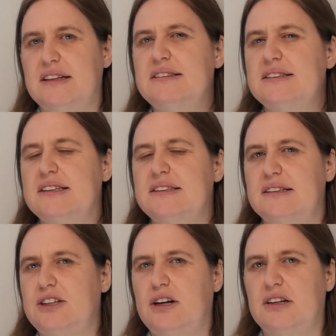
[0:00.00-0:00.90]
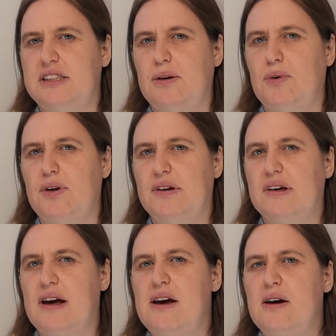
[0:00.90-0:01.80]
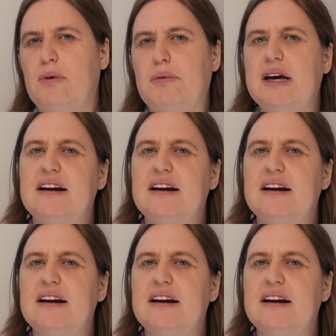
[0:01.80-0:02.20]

This is the church at work, where we